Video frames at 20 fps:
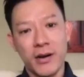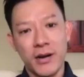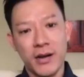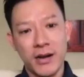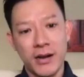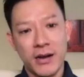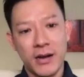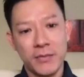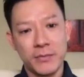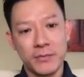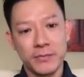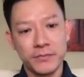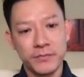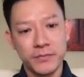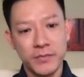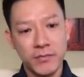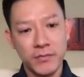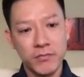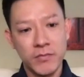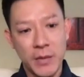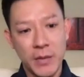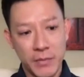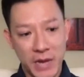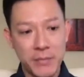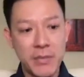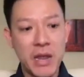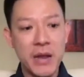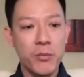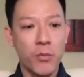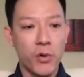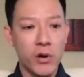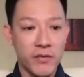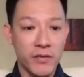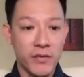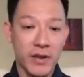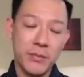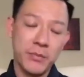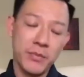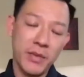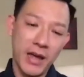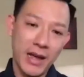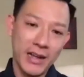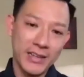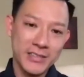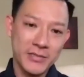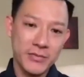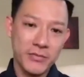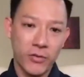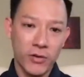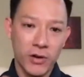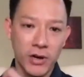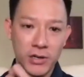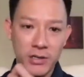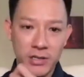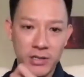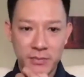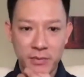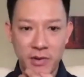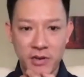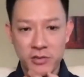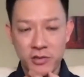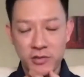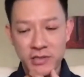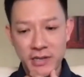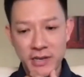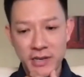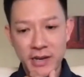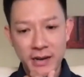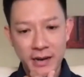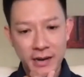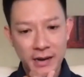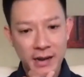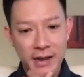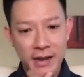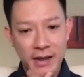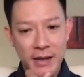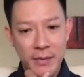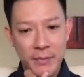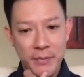Um, It might make more of an impact for other specialty, mm-hmm.